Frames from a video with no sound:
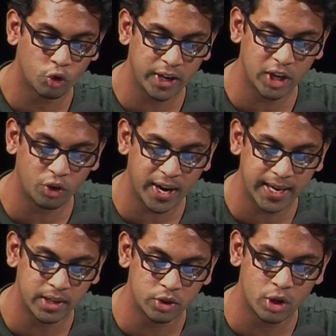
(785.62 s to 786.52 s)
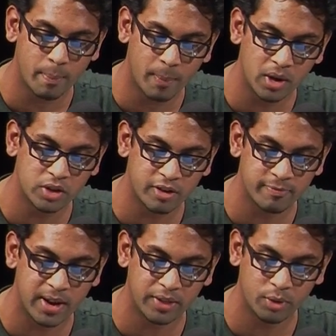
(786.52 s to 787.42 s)
rearrange much
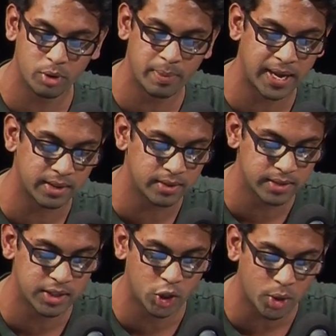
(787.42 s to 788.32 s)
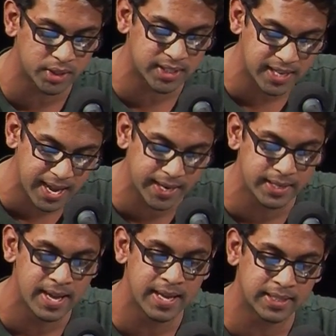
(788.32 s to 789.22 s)
of my thought patterns and toss
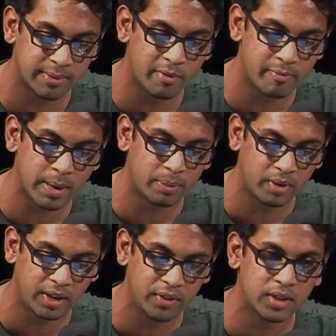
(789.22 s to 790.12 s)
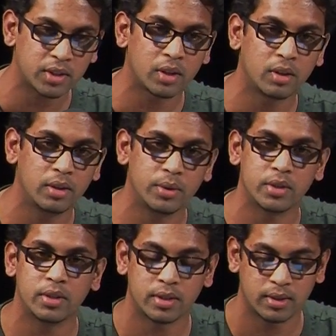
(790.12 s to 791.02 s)
aside some of my previous
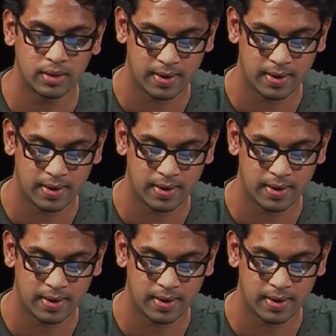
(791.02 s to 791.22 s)
conclusions.